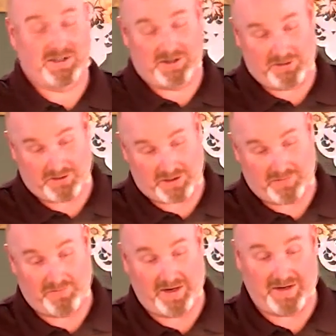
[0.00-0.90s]
here
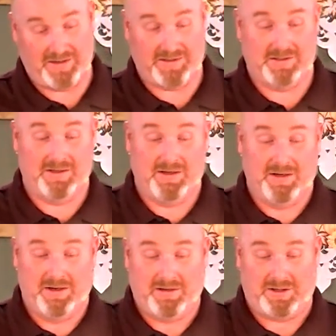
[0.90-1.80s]
conveys
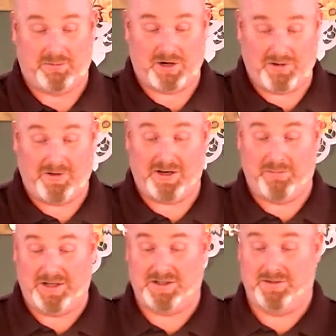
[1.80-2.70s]
that the prophetic
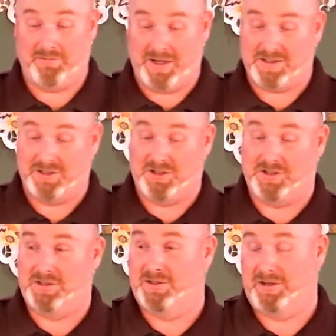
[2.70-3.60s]

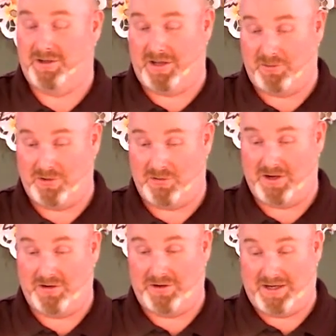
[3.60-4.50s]
messages that we
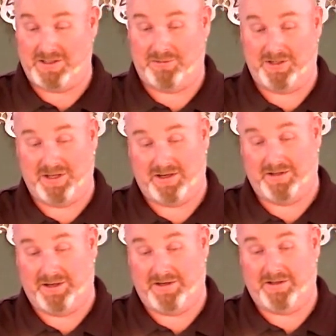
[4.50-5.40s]
read are not to be
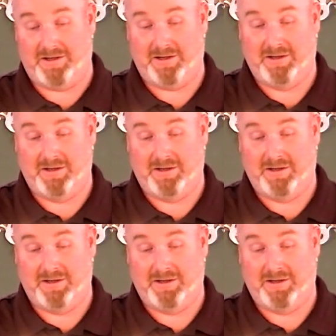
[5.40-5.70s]
taken lightly,